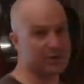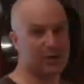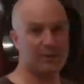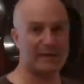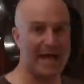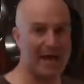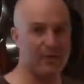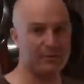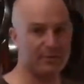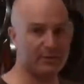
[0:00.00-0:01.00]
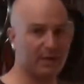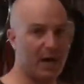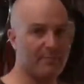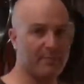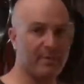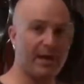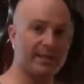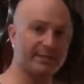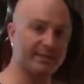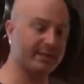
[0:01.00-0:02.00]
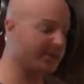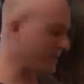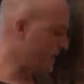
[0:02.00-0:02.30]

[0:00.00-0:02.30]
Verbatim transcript: the jar without compromising